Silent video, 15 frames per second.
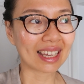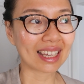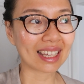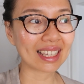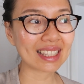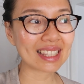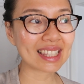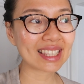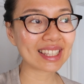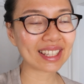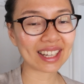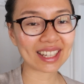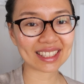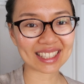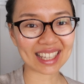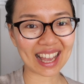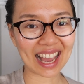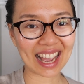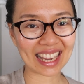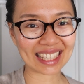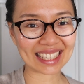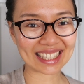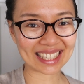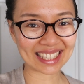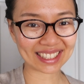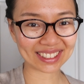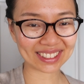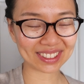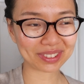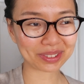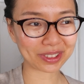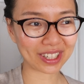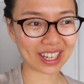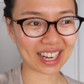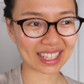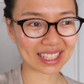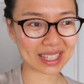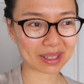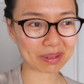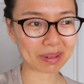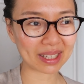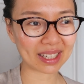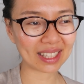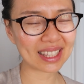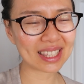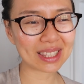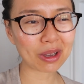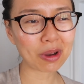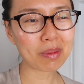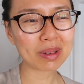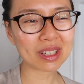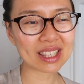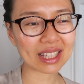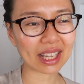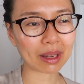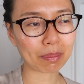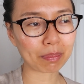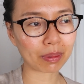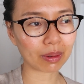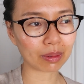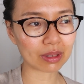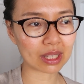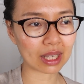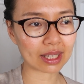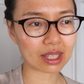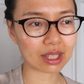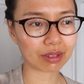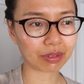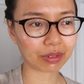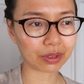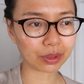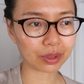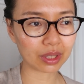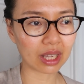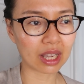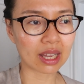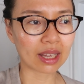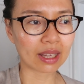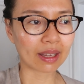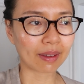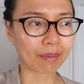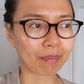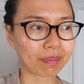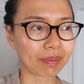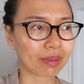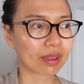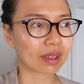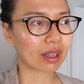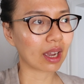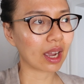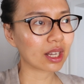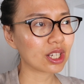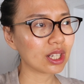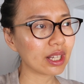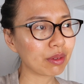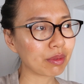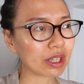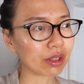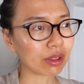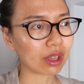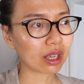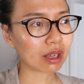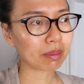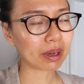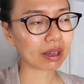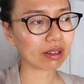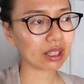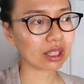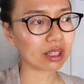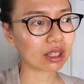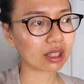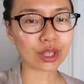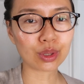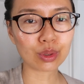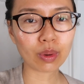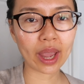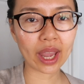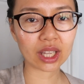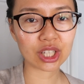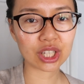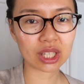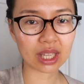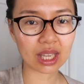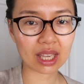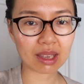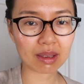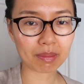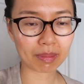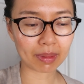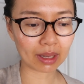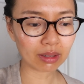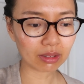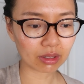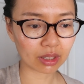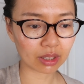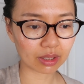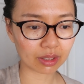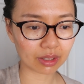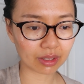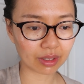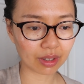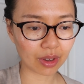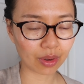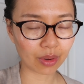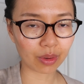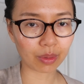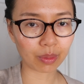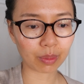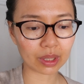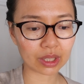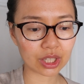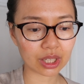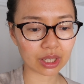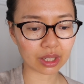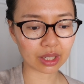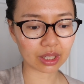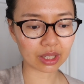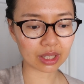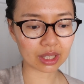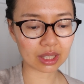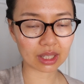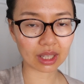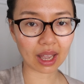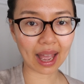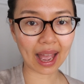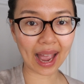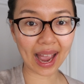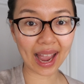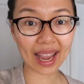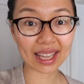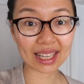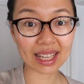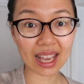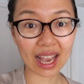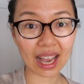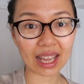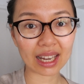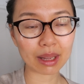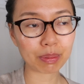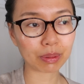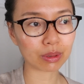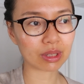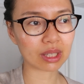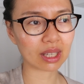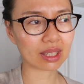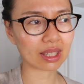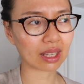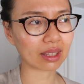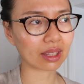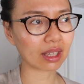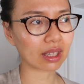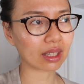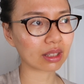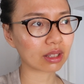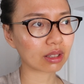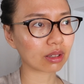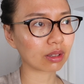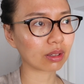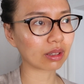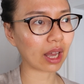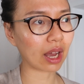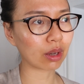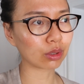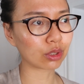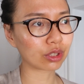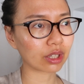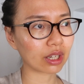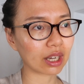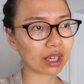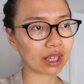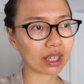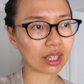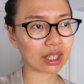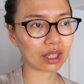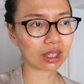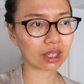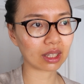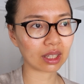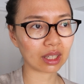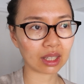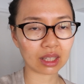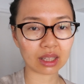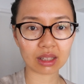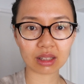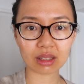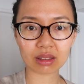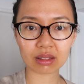is not ideal for eczema. It's almost like a processed food. Actually, when you think about it, UHT milk, which is highly, highly processed, I think it's called ultra heat